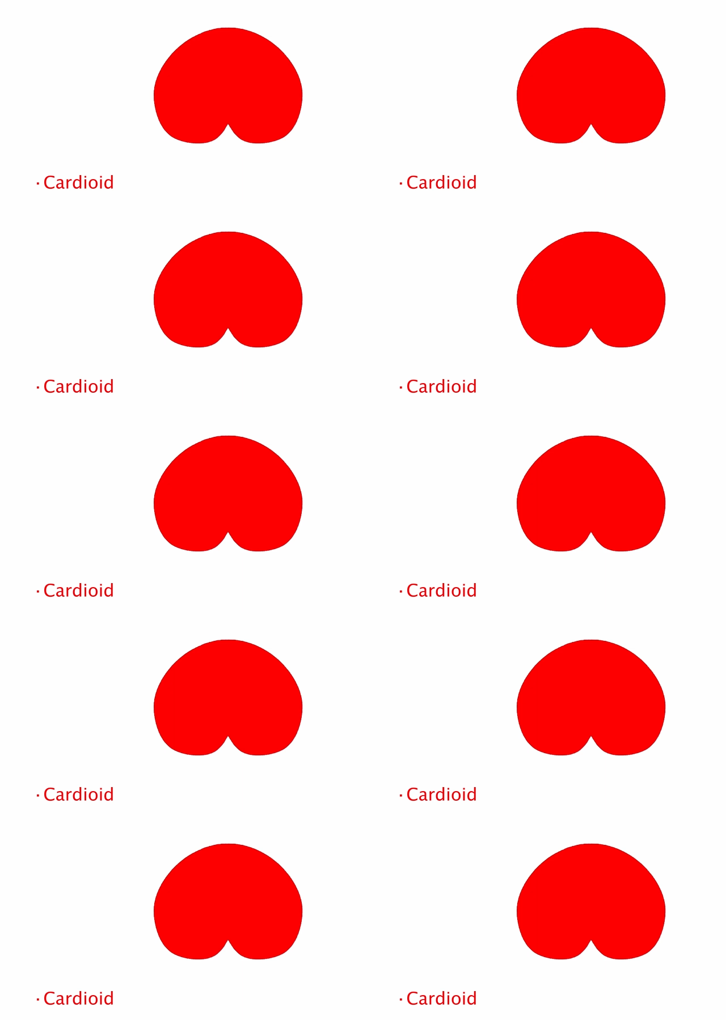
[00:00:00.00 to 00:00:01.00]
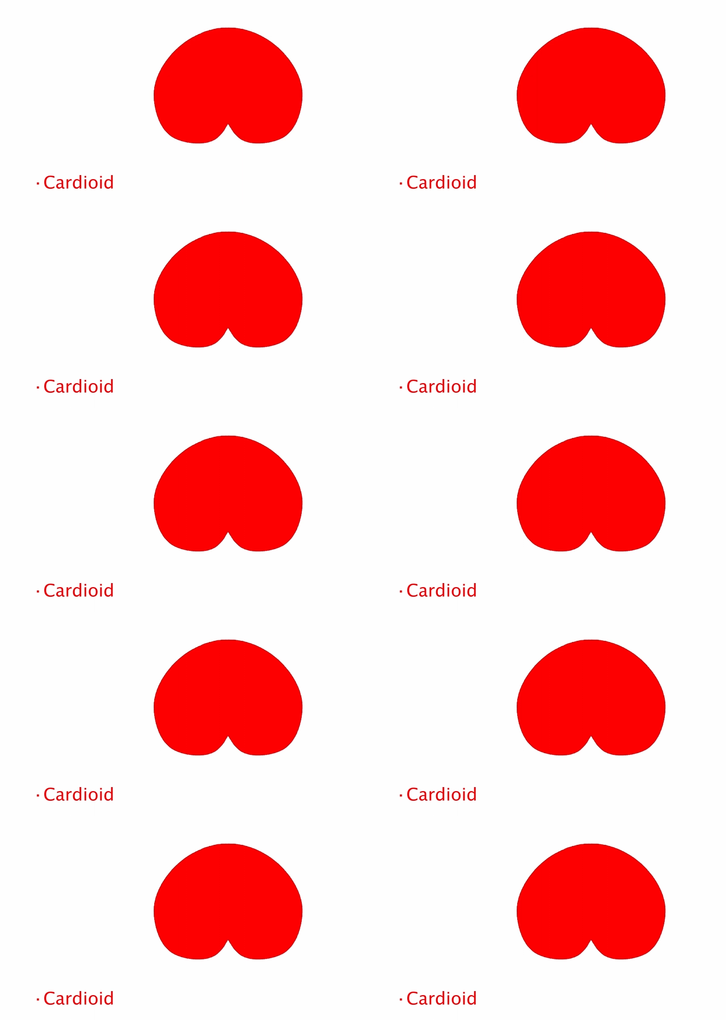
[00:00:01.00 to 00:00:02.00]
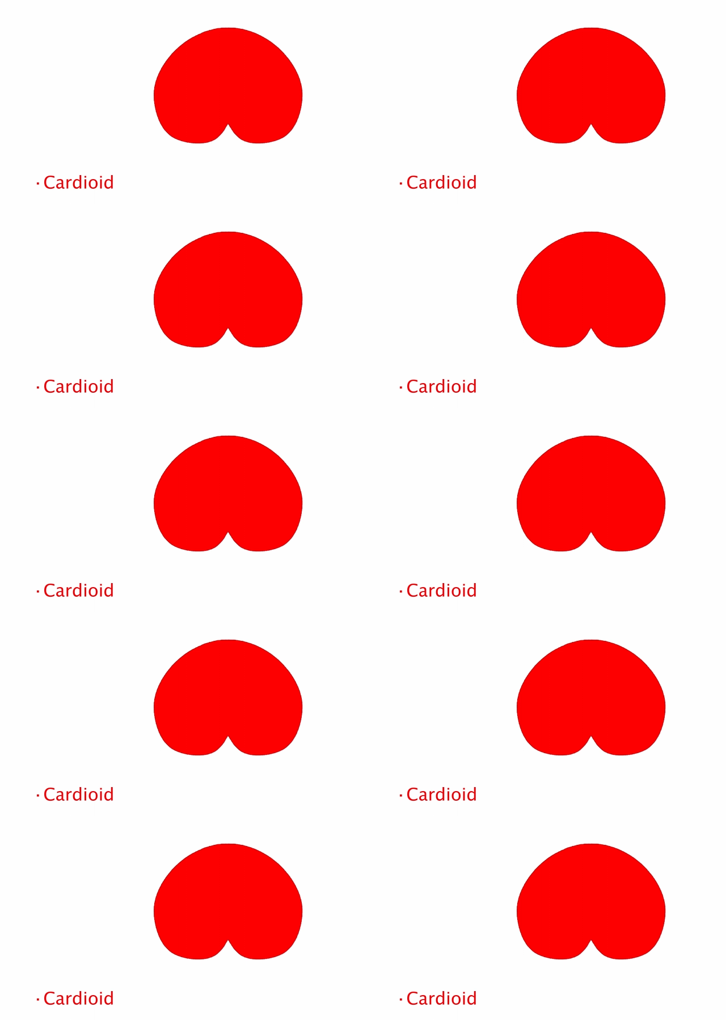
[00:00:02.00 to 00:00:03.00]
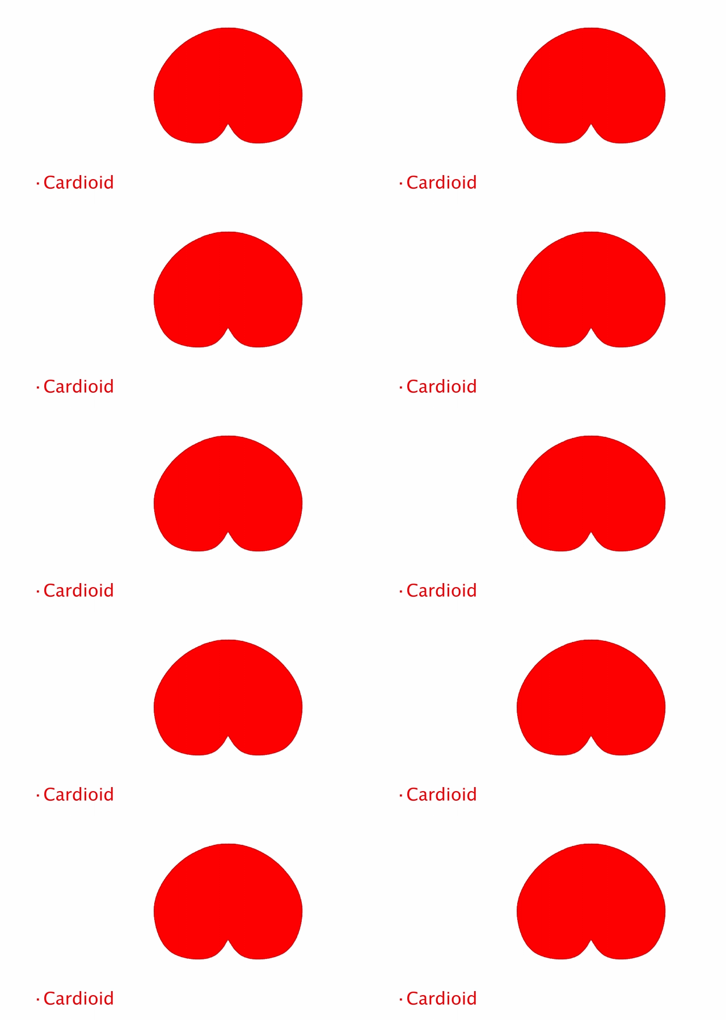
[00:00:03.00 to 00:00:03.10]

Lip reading: Nobody's mouth can be seen.